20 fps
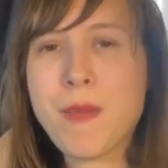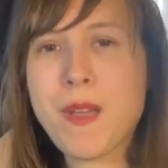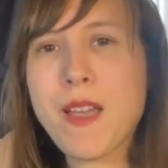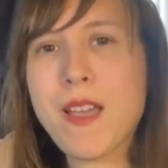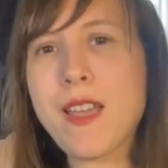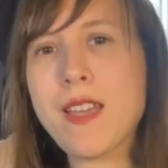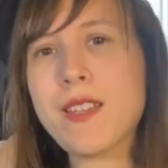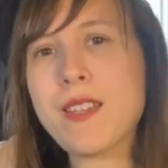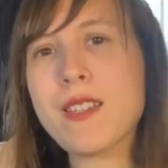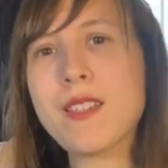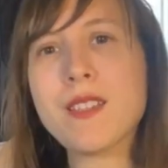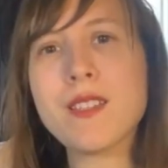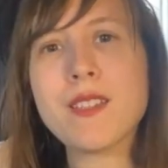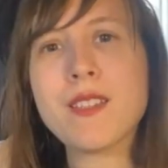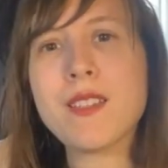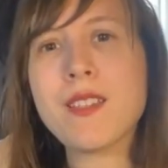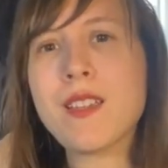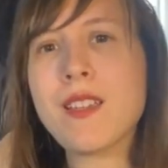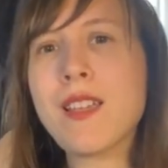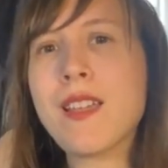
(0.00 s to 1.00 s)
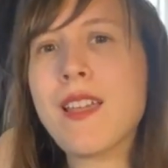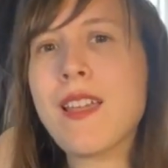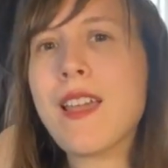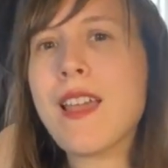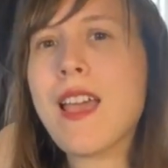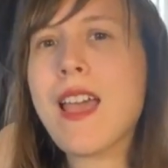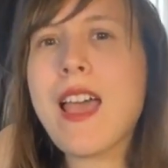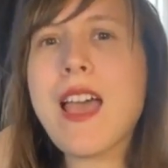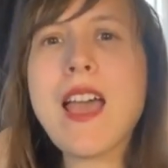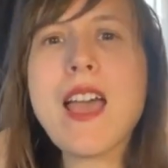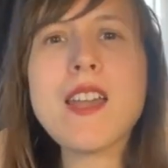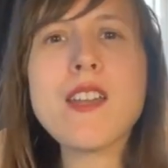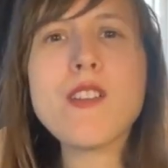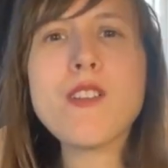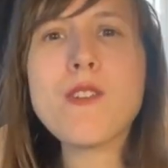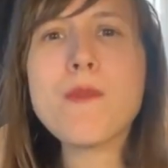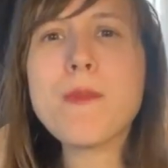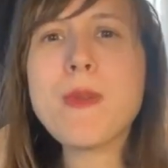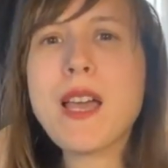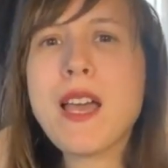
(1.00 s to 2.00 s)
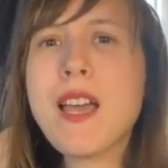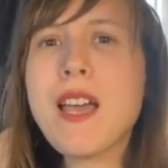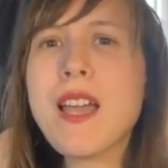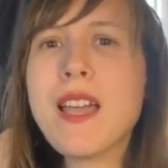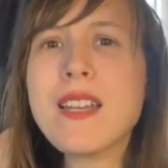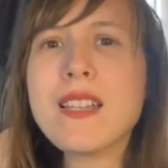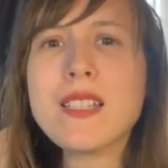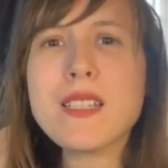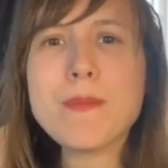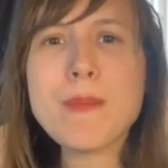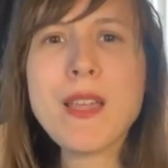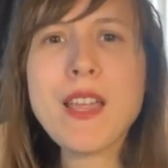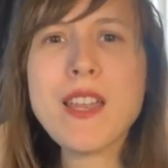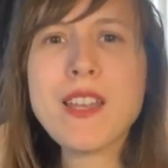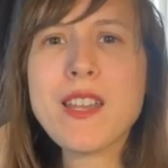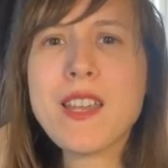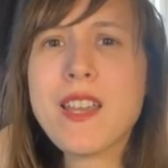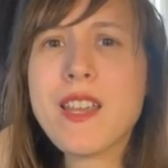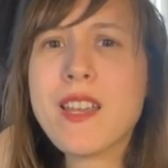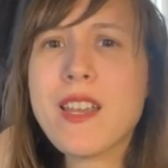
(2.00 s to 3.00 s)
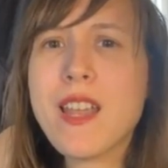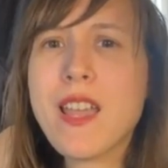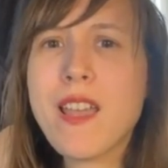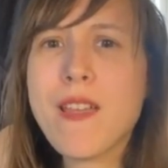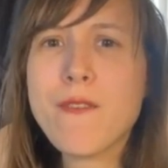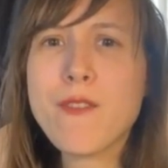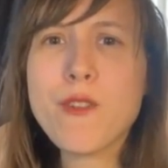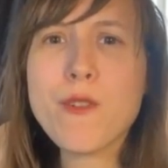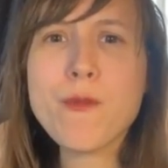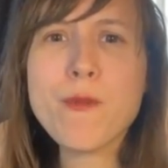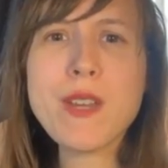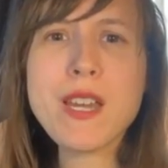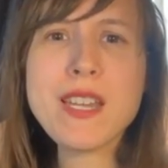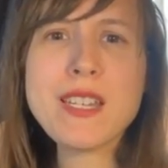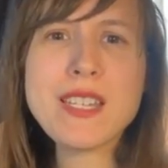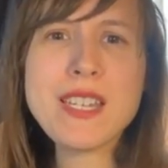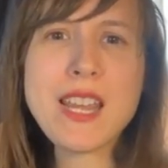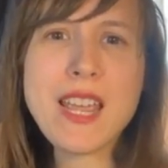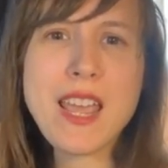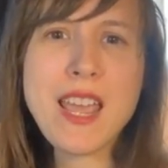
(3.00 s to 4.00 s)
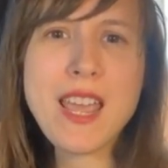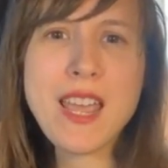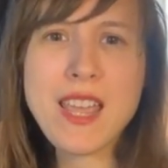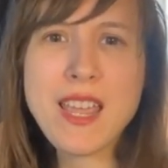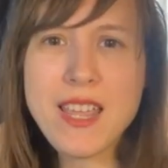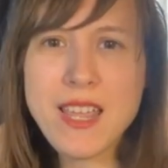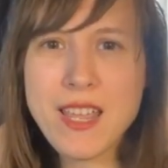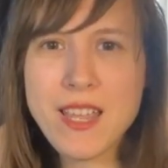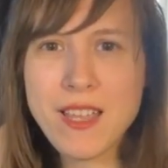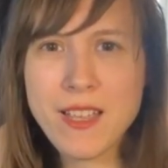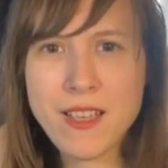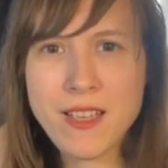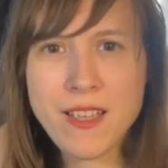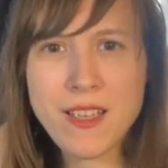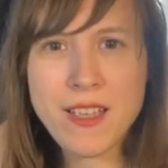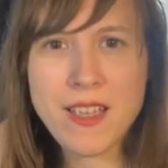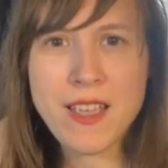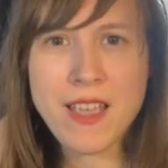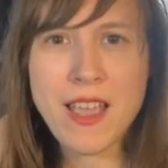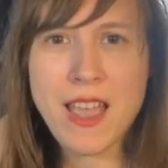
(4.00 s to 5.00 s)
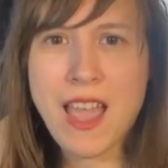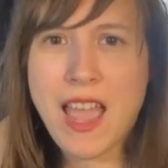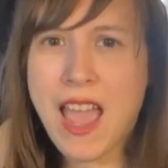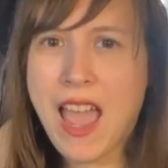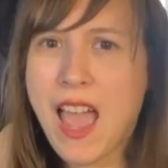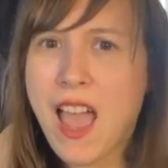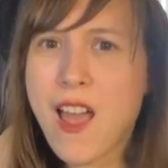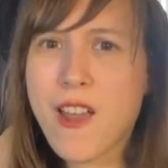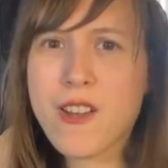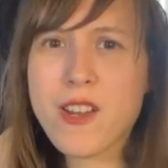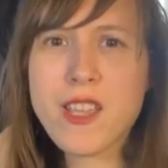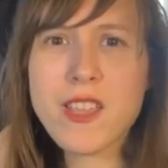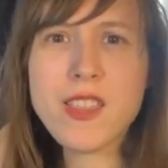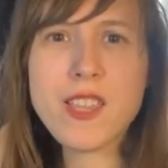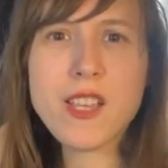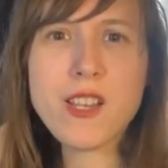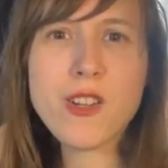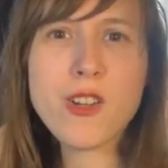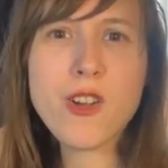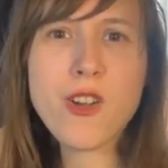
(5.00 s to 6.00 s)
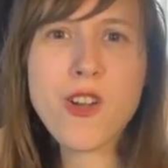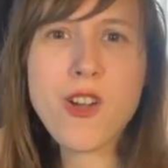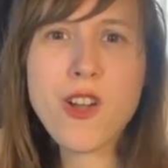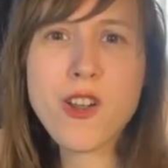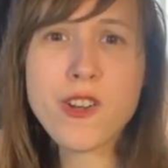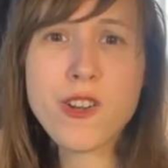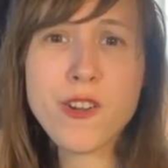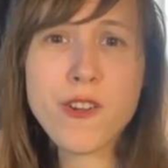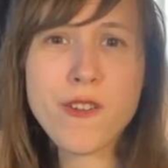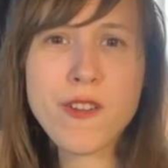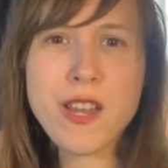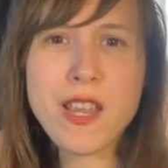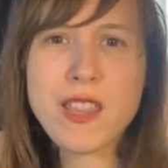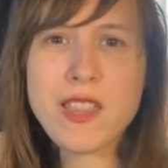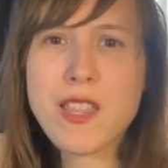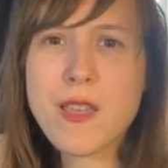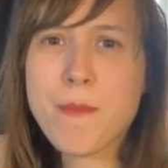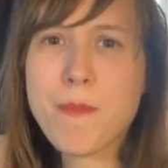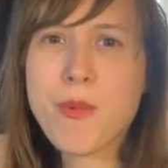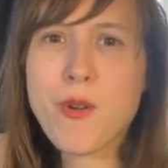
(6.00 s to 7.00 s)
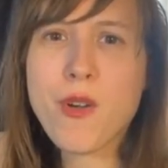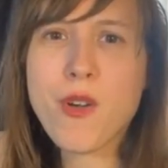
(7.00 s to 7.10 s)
But I don't mind spending every day out in the corner in the